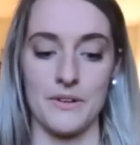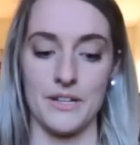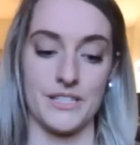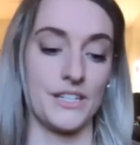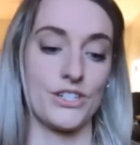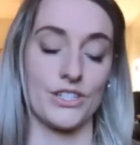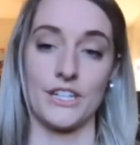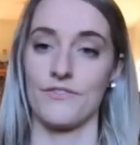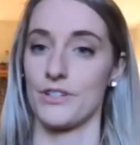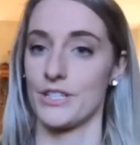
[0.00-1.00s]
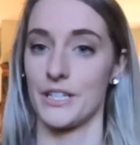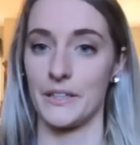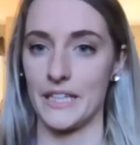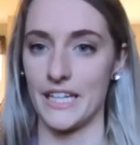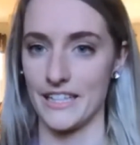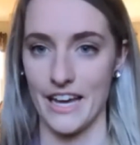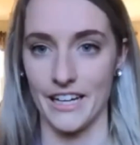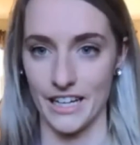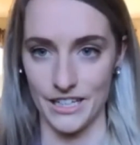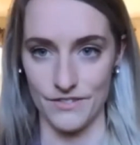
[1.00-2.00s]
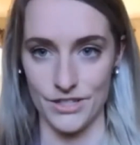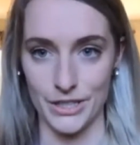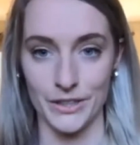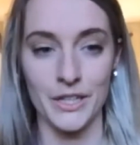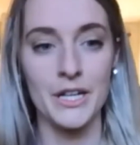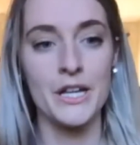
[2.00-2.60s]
essentially fertility and that kind of deal